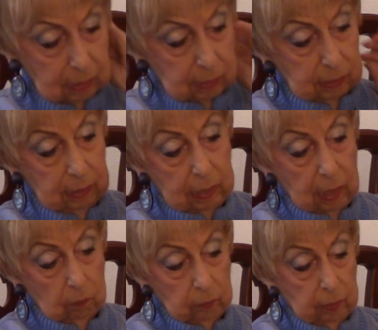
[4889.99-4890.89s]
and he
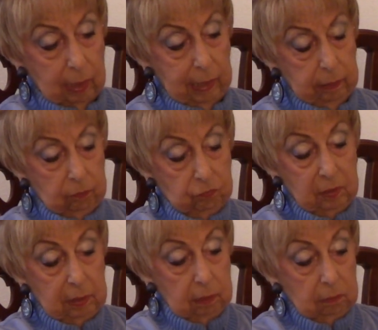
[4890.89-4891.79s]
got where I had to
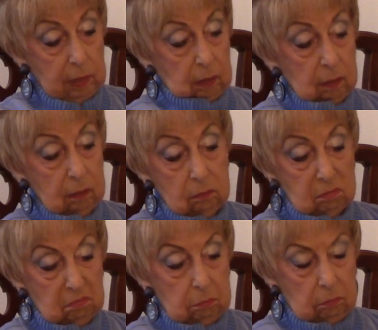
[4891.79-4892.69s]
feed him.
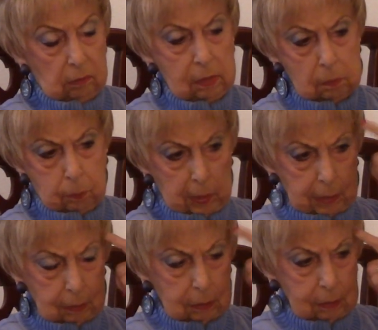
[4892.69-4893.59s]
His
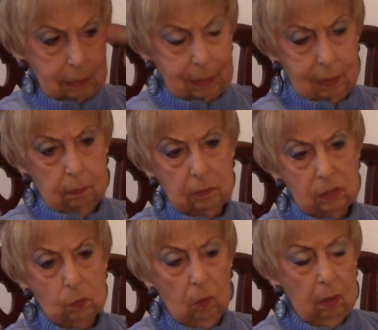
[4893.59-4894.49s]
brain couldn't tell him to
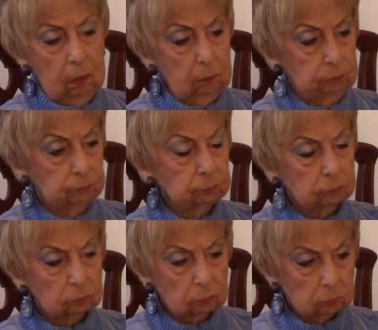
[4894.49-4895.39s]
swallow,
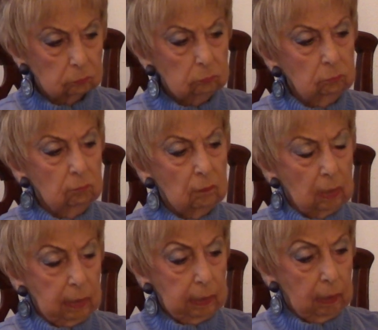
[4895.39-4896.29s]

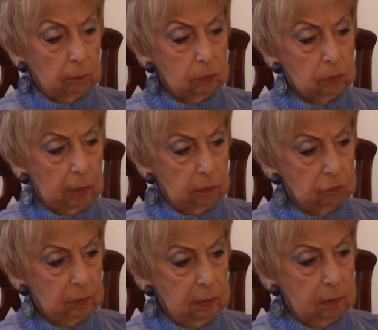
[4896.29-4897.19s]
and I would try to
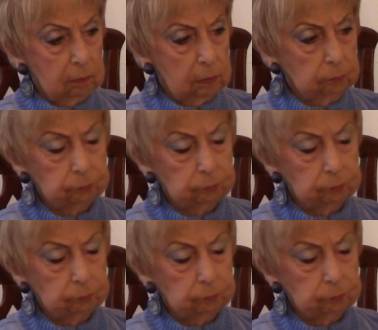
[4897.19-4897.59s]
feed him. And